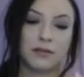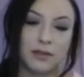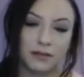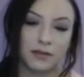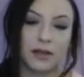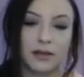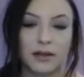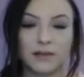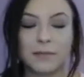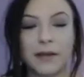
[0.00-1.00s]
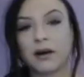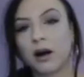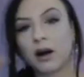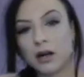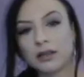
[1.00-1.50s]
these endings by
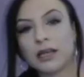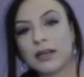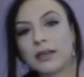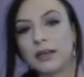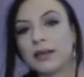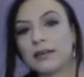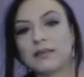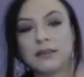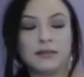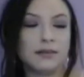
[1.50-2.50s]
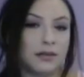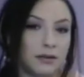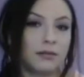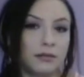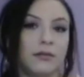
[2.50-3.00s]
heart, like est, t,